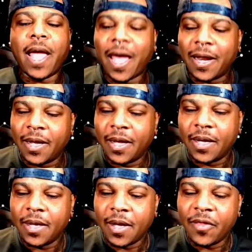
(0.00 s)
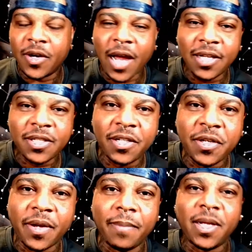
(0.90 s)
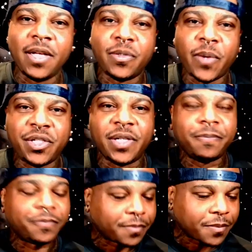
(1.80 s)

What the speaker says: And they're not listening to their intuition.